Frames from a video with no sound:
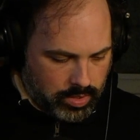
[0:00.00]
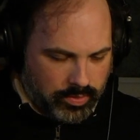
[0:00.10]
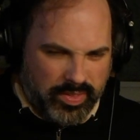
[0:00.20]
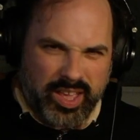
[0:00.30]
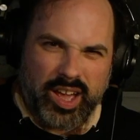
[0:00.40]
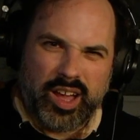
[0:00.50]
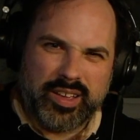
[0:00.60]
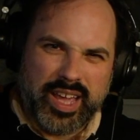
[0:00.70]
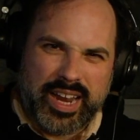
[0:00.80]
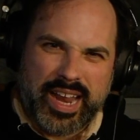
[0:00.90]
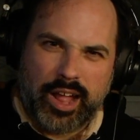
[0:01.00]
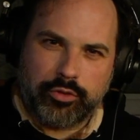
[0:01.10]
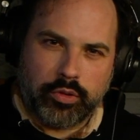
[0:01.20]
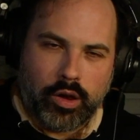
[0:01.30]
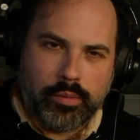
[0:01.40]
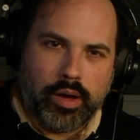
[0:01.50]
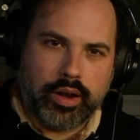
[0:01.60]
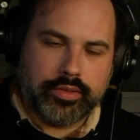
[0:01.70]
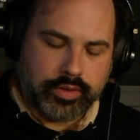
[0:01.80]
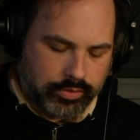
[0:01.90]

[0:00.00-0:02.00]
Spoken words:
The kind of natural harmonics the